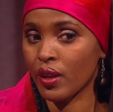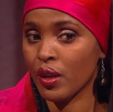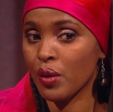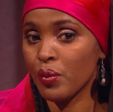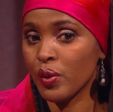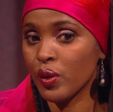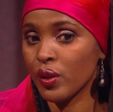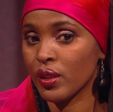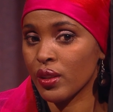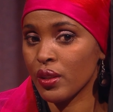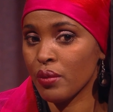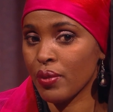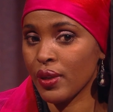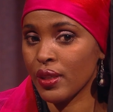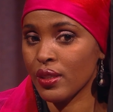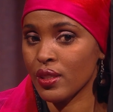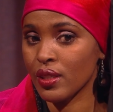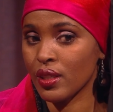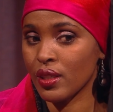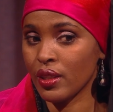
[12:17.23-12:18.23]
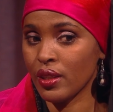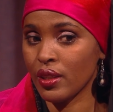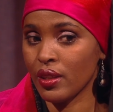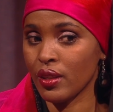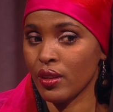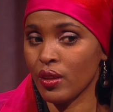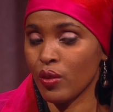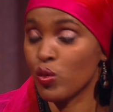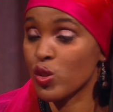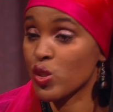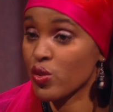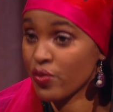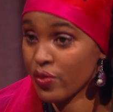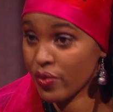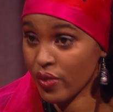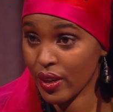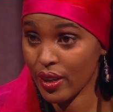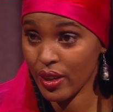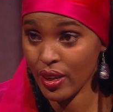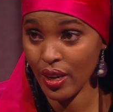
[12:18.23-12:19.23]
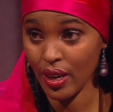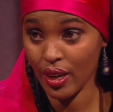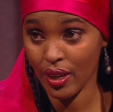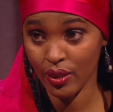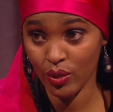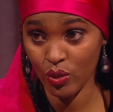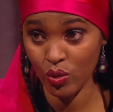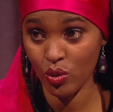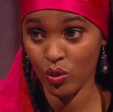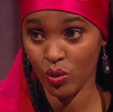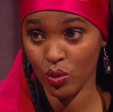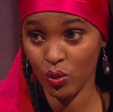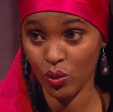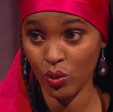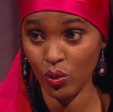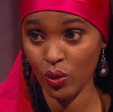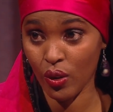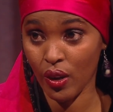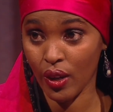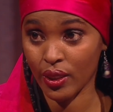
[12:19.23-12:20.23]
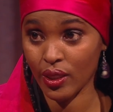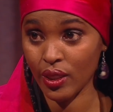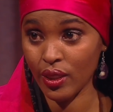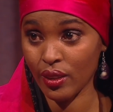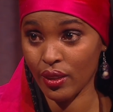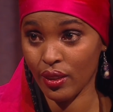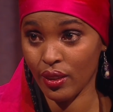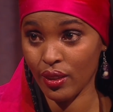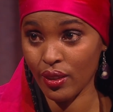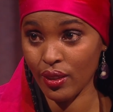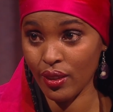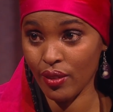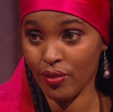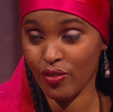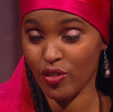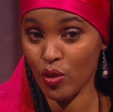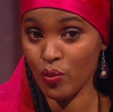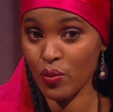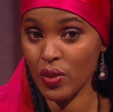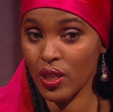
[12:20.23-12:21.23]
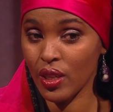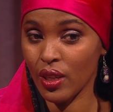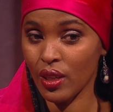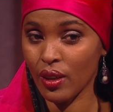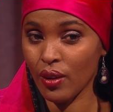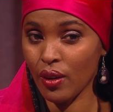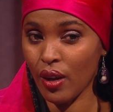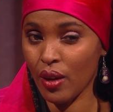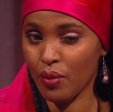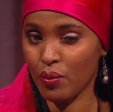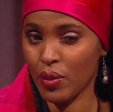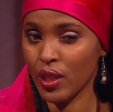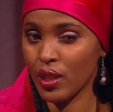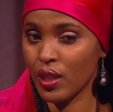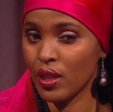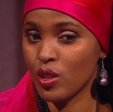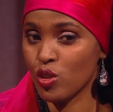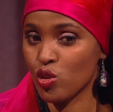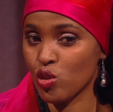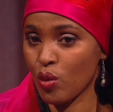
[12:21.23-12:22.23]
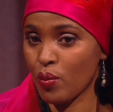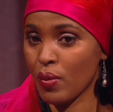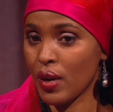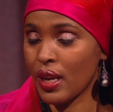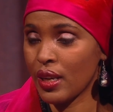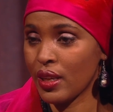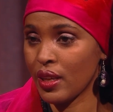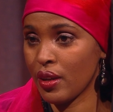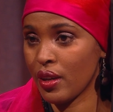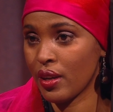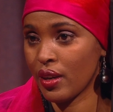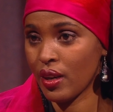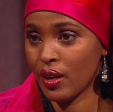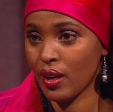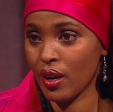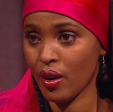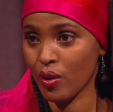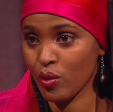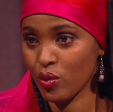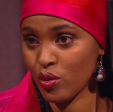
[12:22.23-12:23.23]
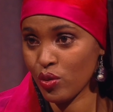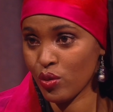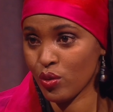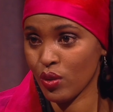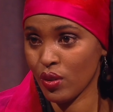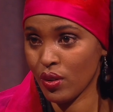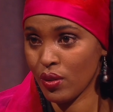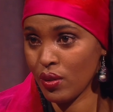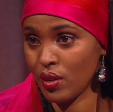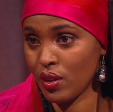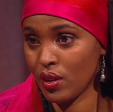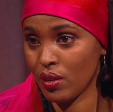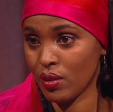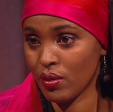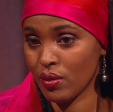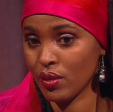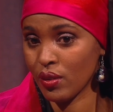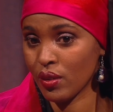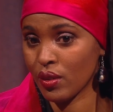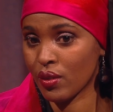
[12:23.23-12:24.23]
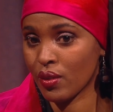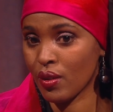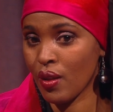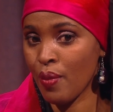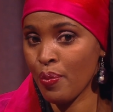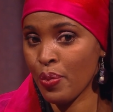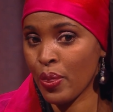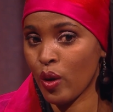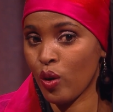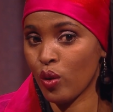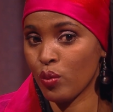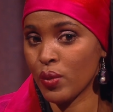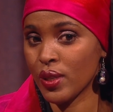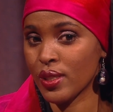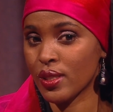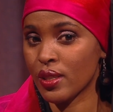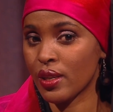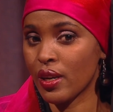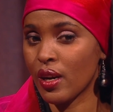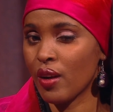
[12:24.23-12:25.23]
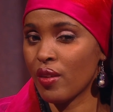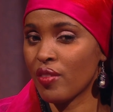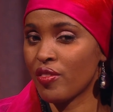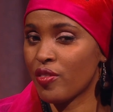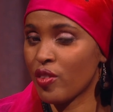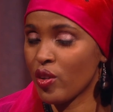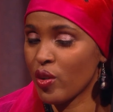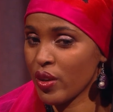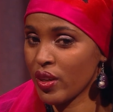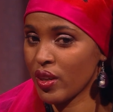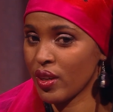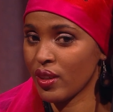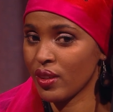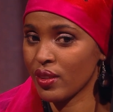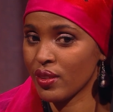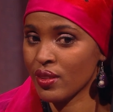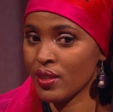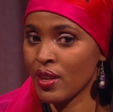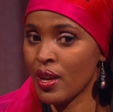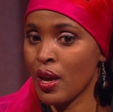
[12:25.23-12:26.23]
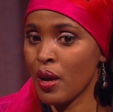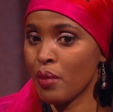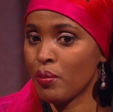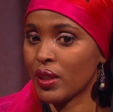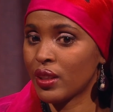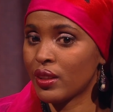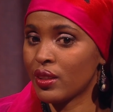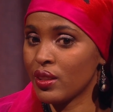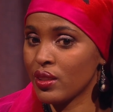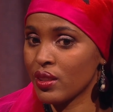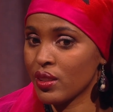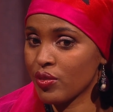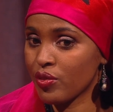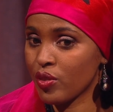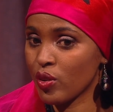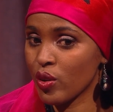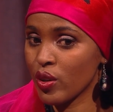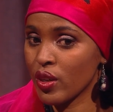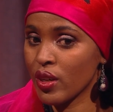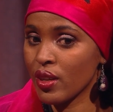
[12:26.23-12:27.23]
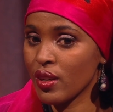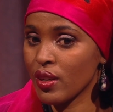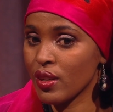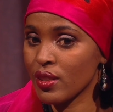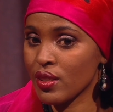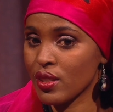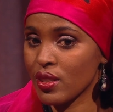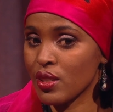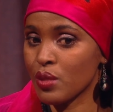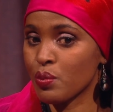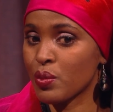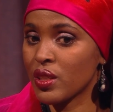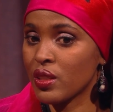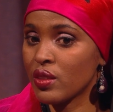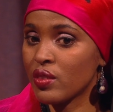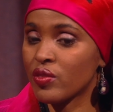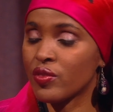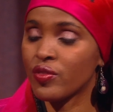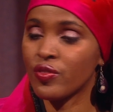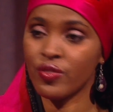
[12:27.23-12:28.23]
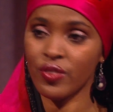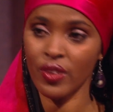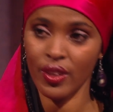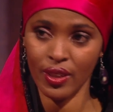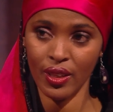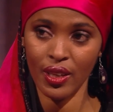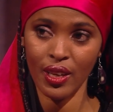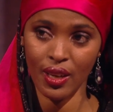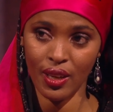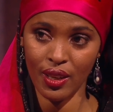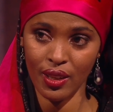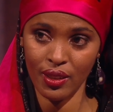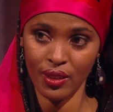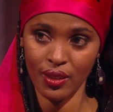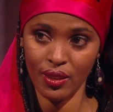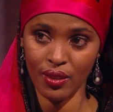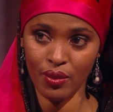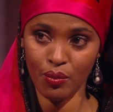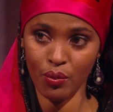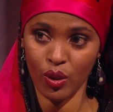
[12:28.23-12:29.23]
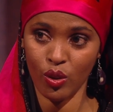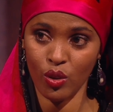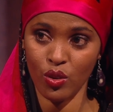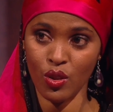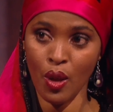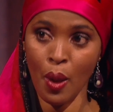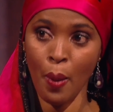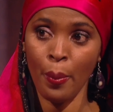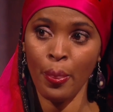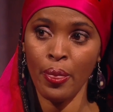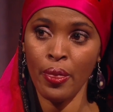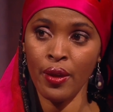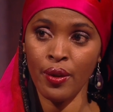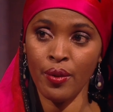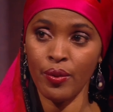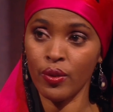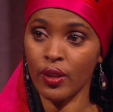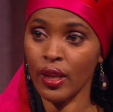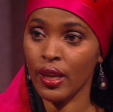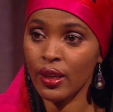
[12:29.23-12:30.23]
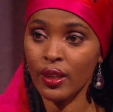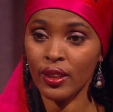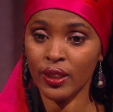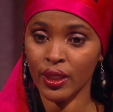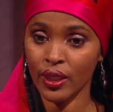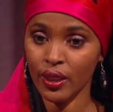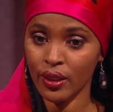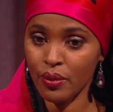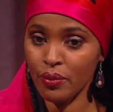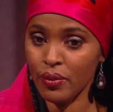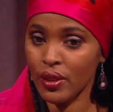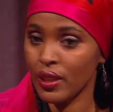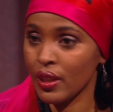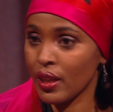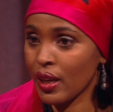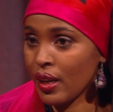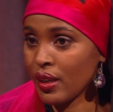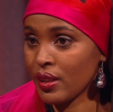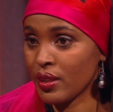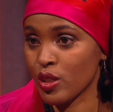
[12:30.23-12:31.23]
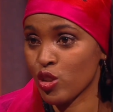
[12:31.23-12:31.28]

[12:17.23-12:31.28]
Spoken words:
community basically, it was very hard to actually, for me, I've been in Somalia in and out, in almost now 4 years. But these 4 years has been very hard because they reject me. I